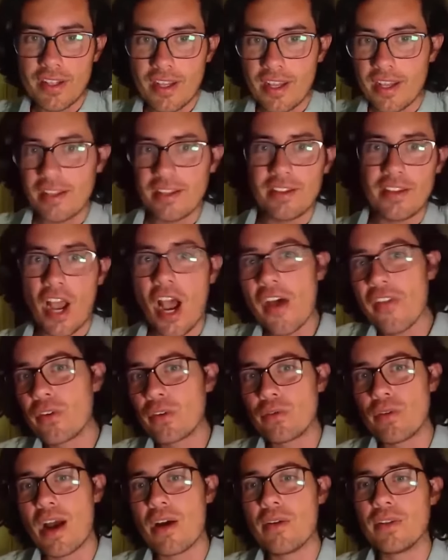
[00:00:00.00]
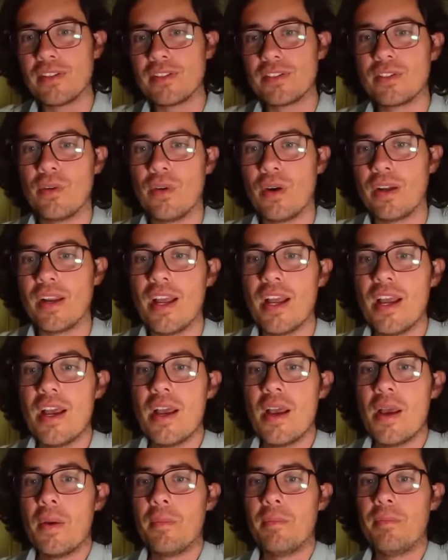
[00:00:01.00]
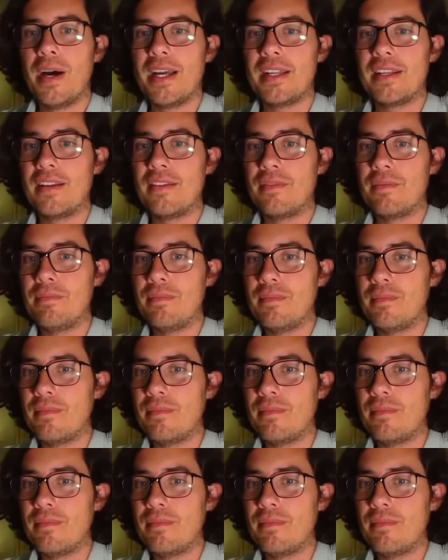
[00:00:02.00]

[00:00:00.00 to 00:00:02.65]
and the, the underground and so on but